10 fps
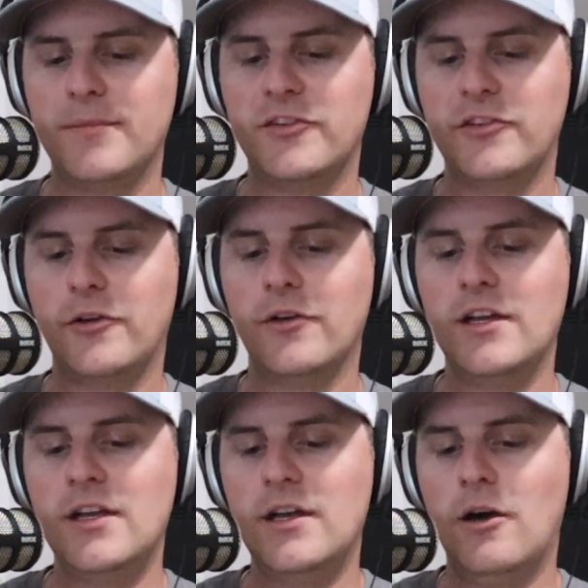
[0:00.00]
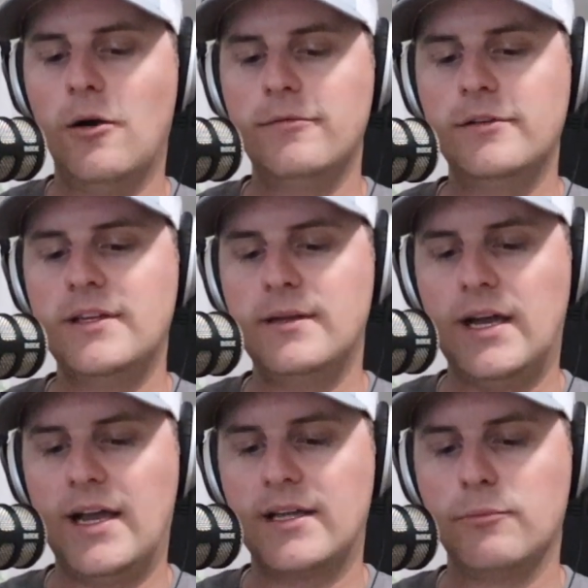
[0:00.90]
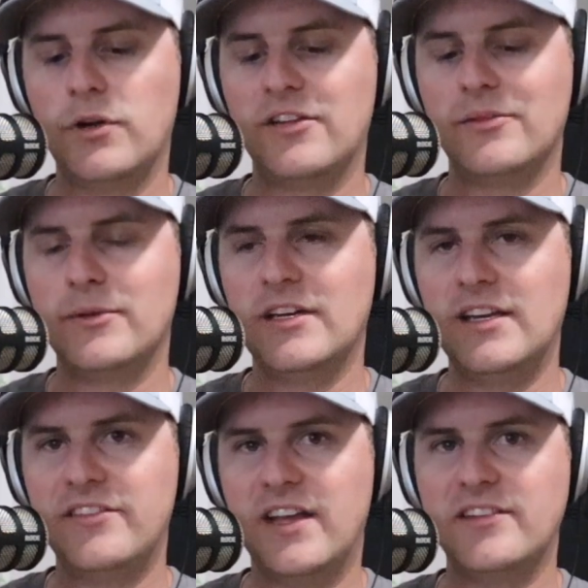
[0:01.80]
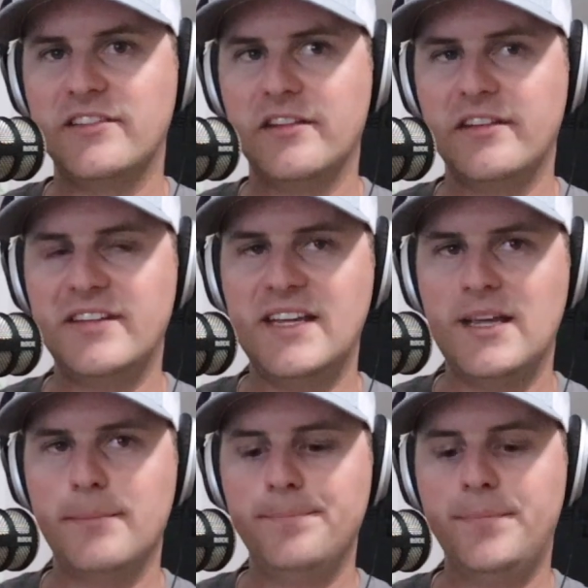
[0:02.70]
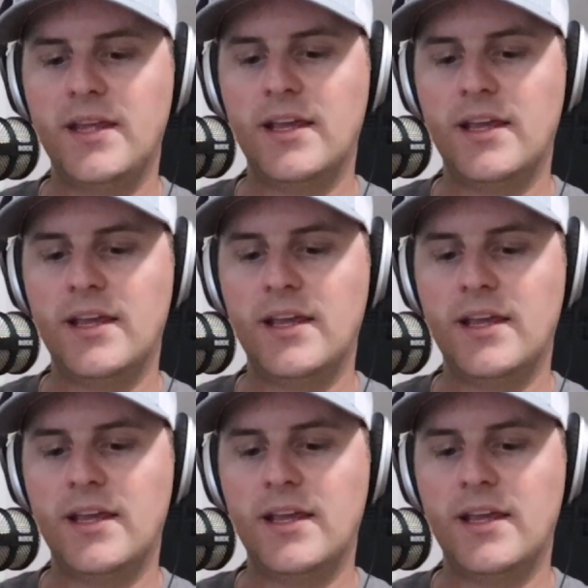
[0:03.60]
So hopefully I can bring some good insights to the team